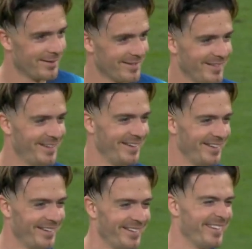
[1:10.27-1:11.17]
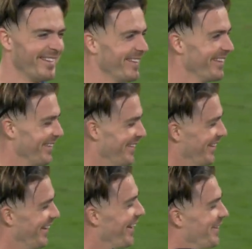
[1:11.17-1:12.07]
Harry Kane,
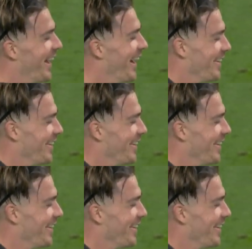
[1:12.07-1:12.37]
he didn't